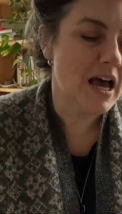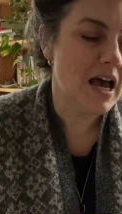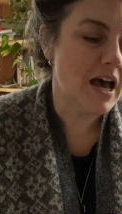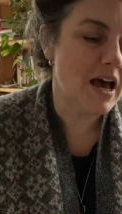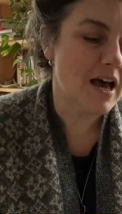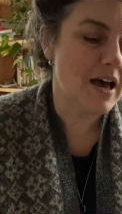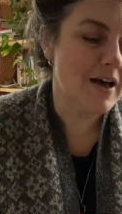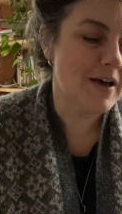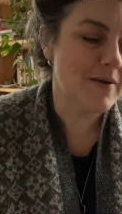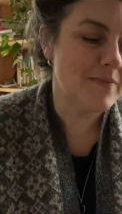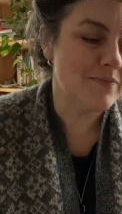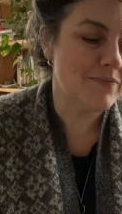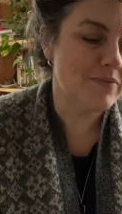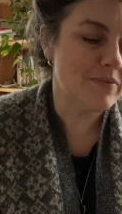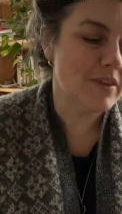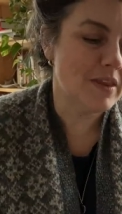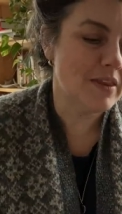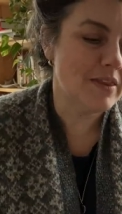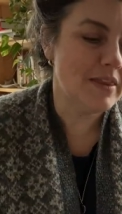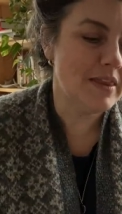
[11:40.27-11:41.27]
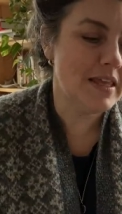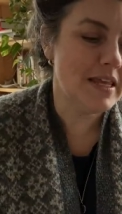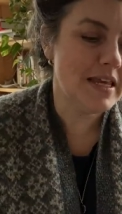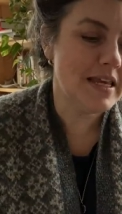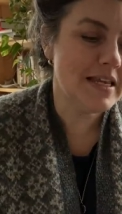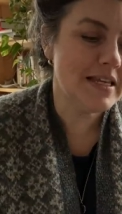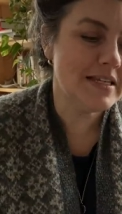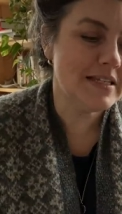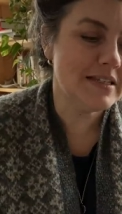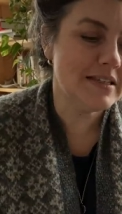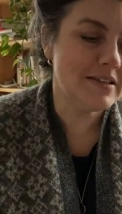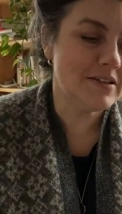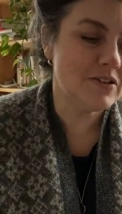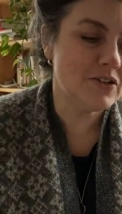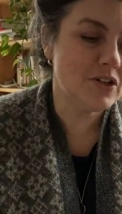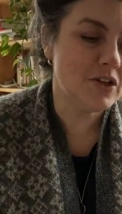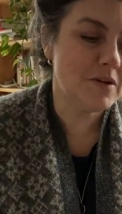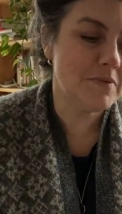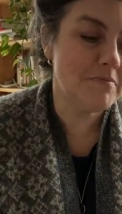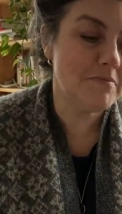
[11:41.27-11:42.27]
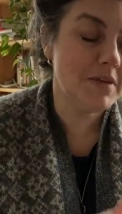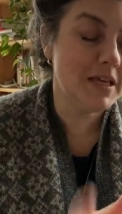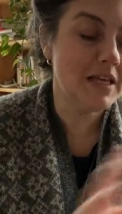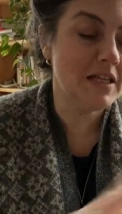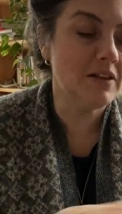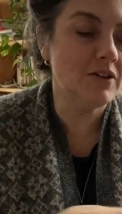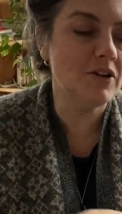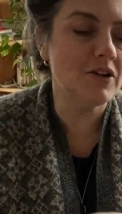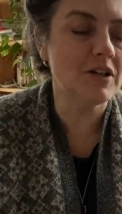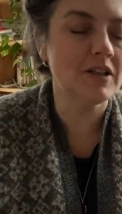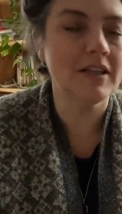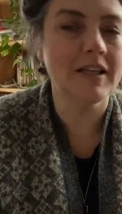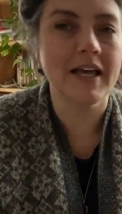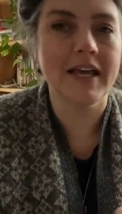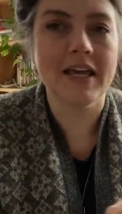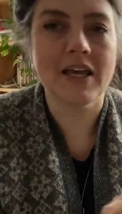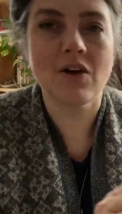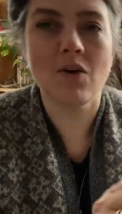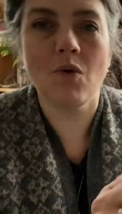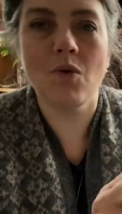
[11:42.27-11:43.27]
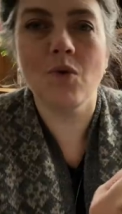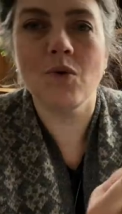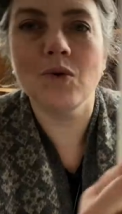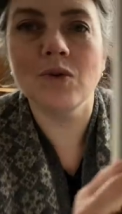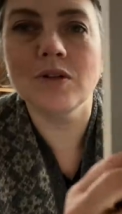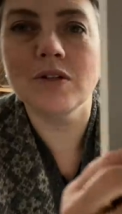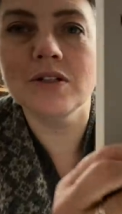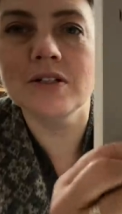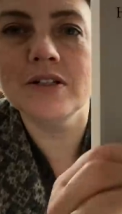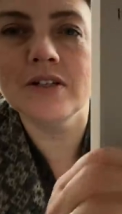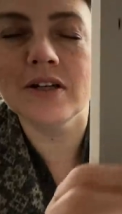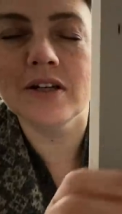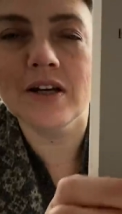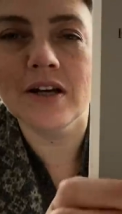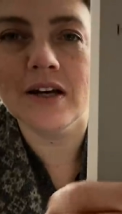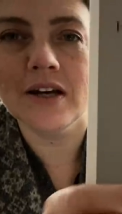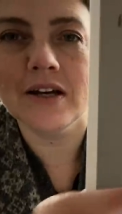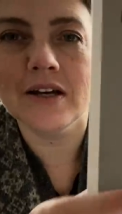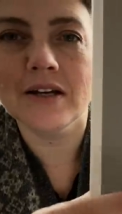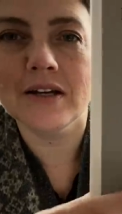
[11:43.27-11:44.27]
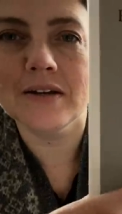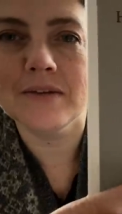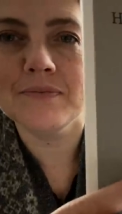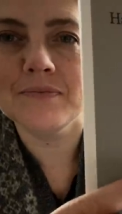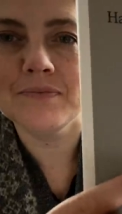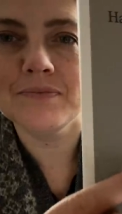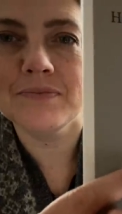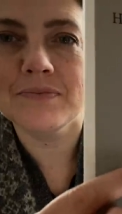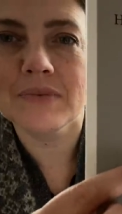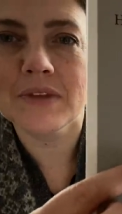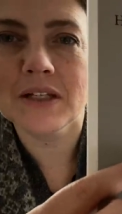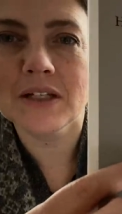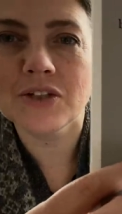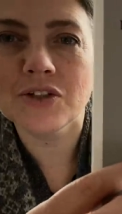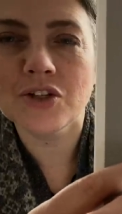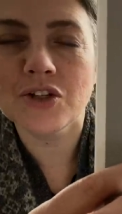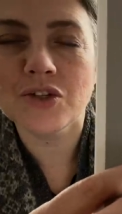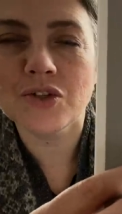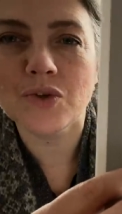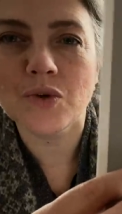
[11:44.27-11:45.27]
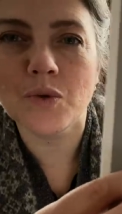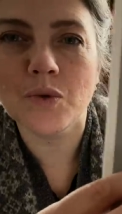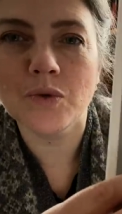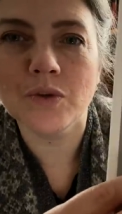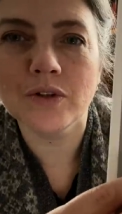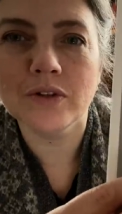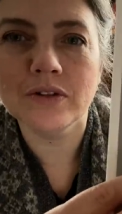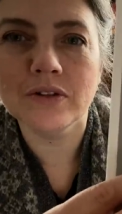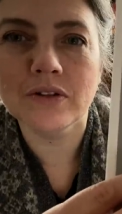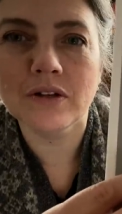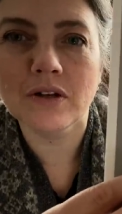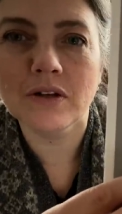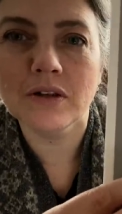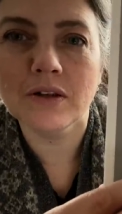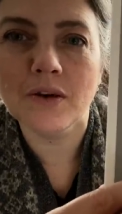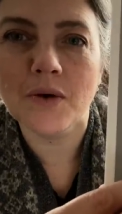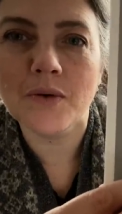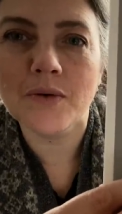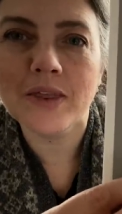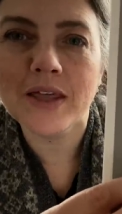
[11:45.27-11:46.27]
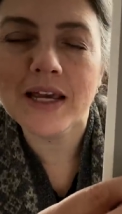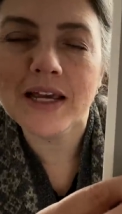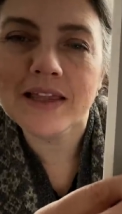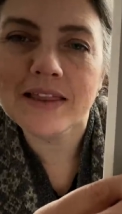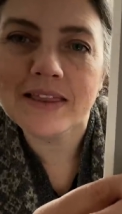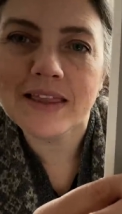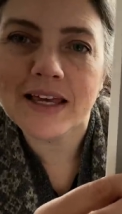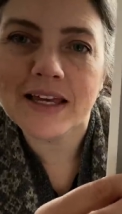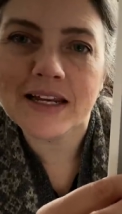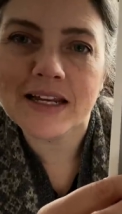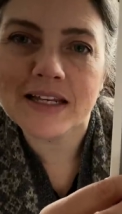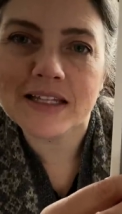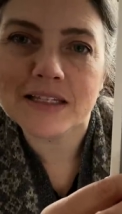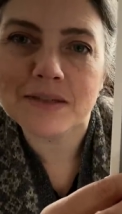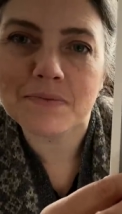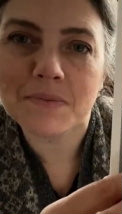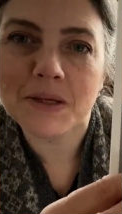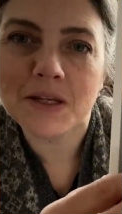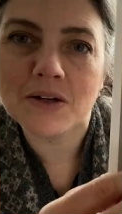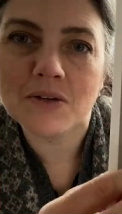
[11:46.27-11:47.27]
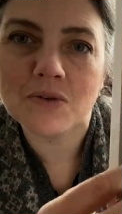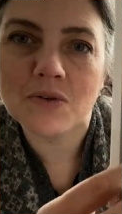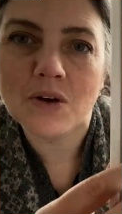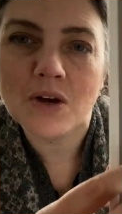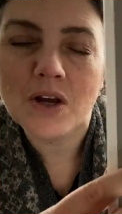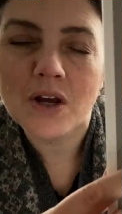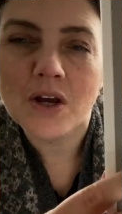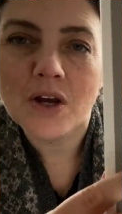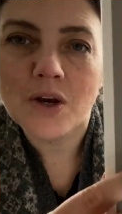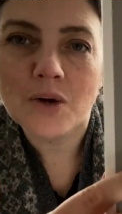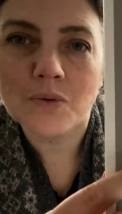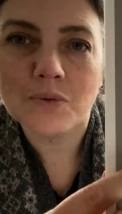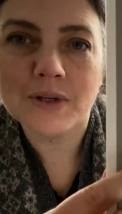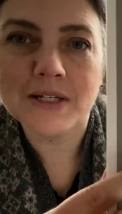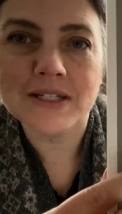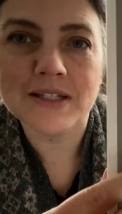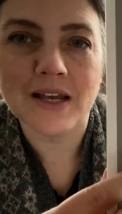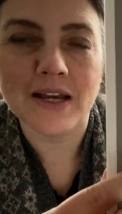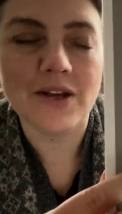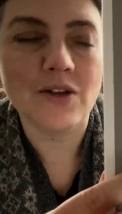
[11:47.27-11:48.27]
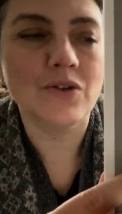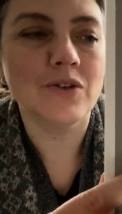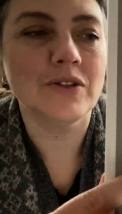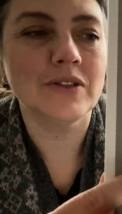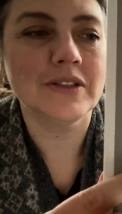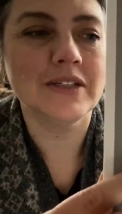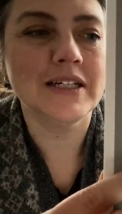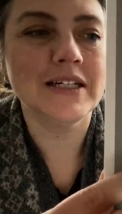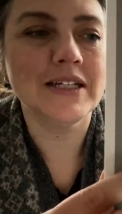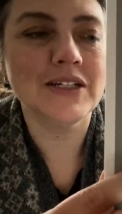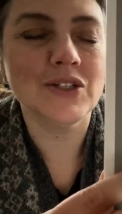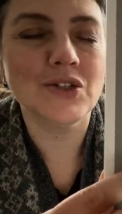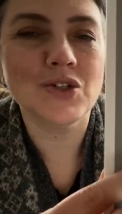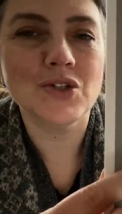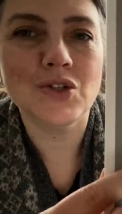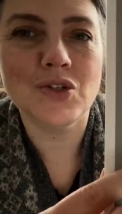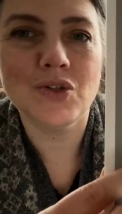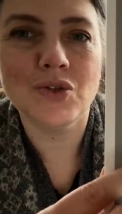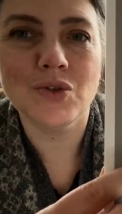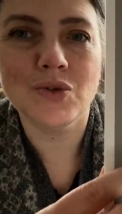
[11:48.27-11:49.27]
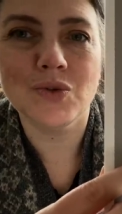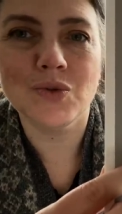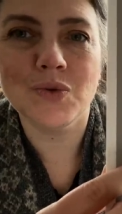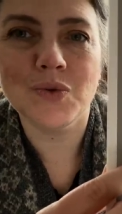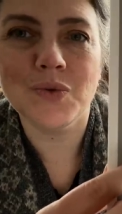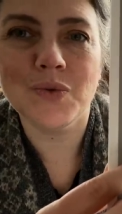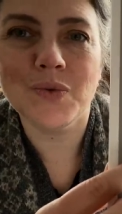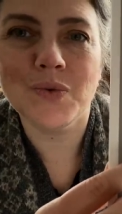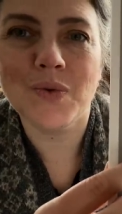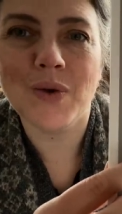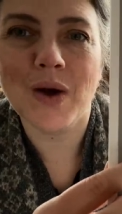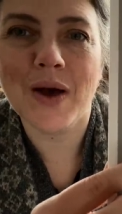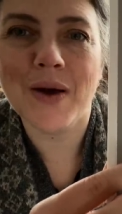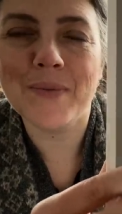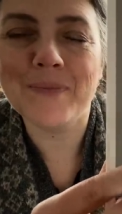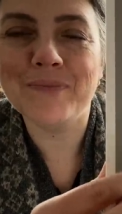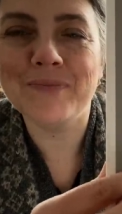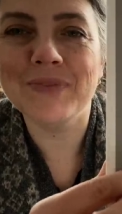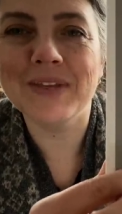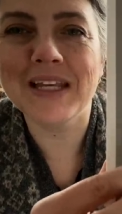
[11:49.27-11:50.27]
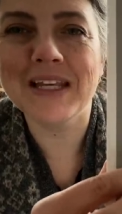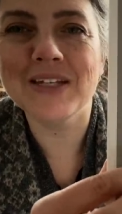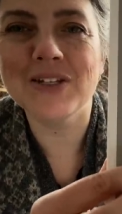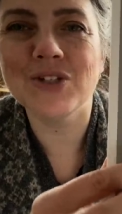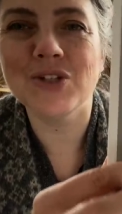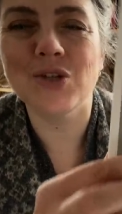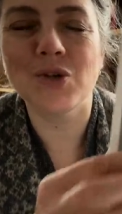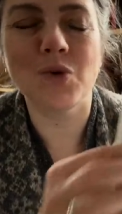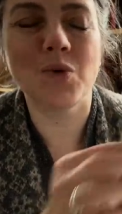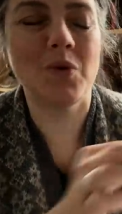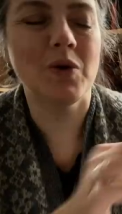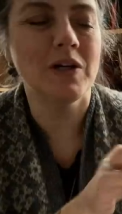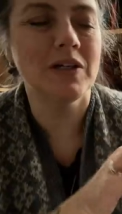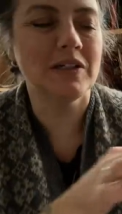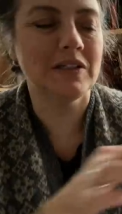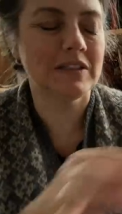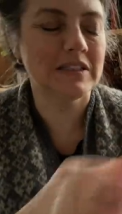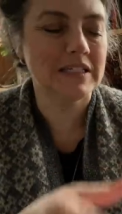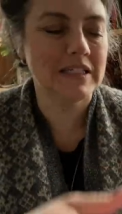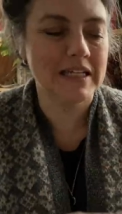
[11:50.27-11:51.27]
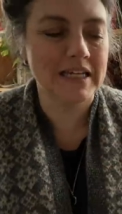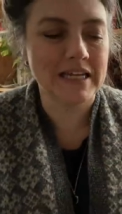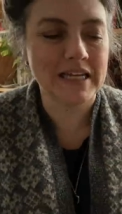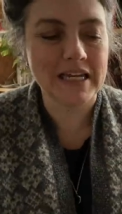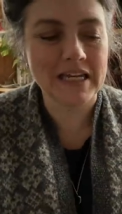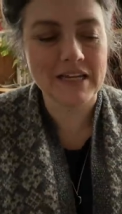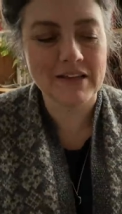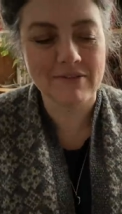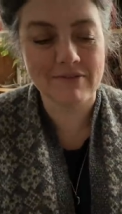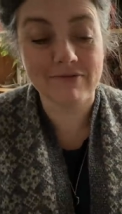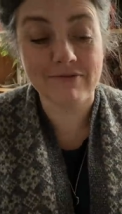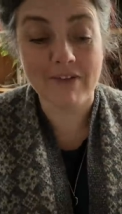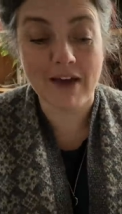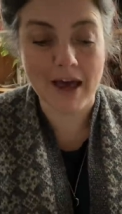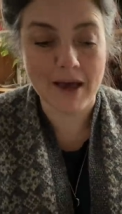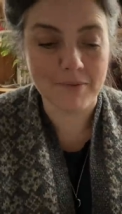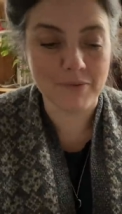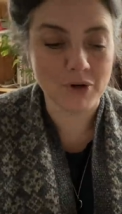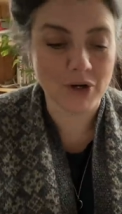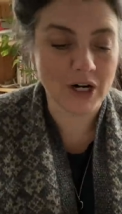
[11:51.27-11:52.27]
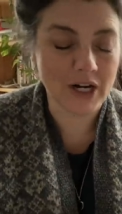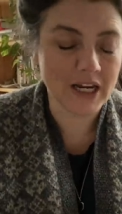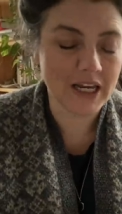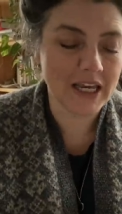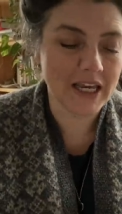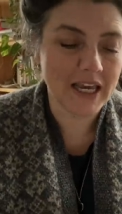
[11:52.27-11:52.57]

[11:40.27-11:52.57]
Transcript: Um, these to me look like old, um, just old clothing that has been recycled into, um, into quilting fabric